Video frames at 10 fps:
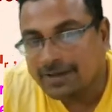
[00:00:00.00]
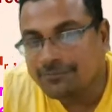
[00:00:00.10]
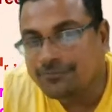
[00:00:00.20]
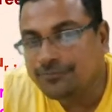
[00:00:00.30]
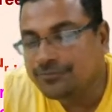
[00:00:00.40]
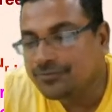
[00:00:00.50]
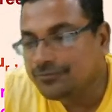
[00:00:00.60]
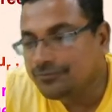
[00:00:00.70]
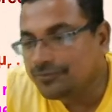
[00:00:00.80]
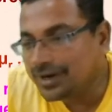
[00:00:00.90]
If
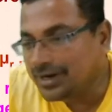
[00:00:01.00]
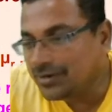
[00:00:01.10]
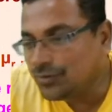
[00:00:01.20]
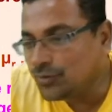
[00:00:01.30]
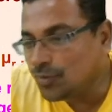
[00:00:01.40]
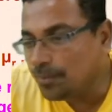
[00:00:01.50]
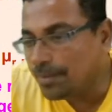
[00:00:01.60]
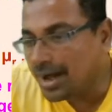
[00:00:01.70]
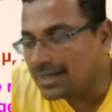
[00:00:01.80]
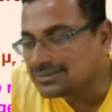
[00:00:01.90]
friend
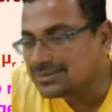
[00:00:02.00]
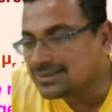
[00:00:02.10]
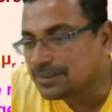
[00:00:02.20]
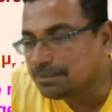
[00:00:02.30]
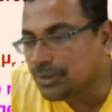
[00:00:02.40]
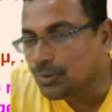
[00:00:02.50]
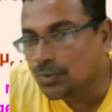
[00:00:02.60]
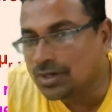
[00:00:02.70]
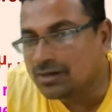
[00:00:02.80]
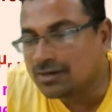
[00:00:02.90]
you pass the
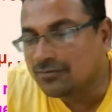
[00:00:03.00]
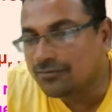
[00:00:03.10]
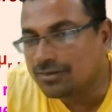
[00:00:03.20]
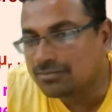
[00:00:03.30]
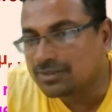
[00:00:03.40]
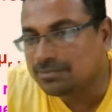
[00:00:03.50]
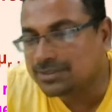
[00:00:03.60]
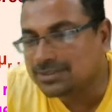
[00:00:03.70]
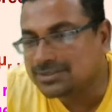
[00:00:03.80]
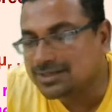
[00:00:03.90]
blue color from the
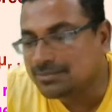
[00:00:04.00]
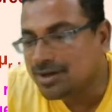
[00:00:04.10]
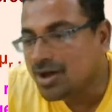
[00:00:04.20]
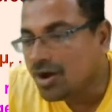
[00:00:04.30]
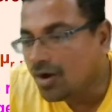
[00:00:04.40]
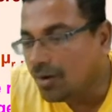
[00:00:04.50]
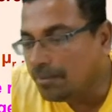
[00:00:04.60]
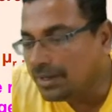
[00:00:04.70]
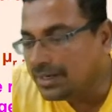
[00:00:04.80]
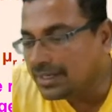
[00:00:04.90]
prism, how
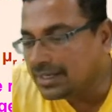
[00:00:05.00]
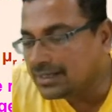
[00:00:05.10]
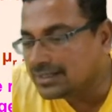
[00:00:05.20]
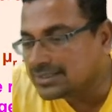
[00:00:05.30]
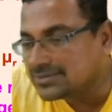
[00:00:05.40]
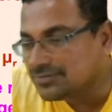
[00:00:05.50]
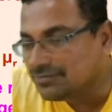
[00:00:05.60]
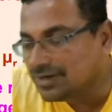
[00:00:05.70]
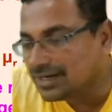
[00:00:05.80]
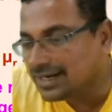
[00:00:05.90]
many colors
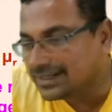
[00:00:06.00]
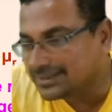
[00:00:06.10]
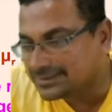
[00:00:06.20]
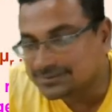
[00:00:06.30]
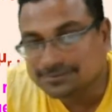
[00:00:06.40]
we will get?